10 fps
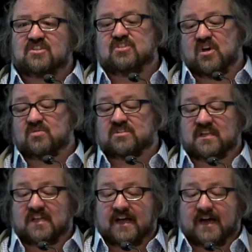to note,
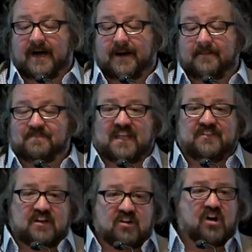
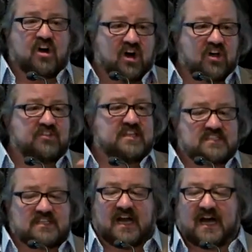there are all these
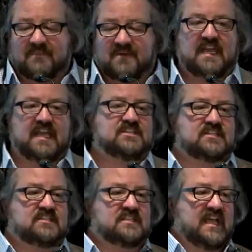
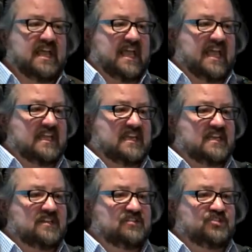combinations
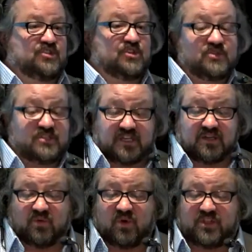in choosing
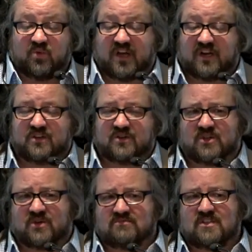what you want to do.
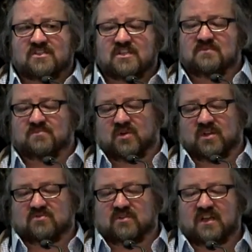So decision
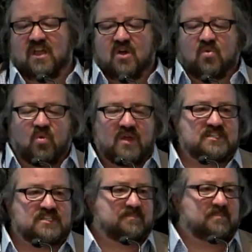points, right?
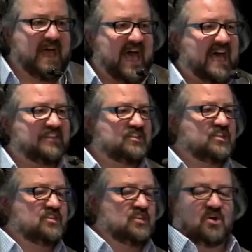Which path to
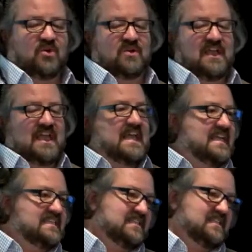go?
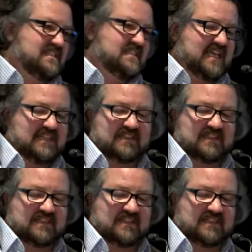Is it the data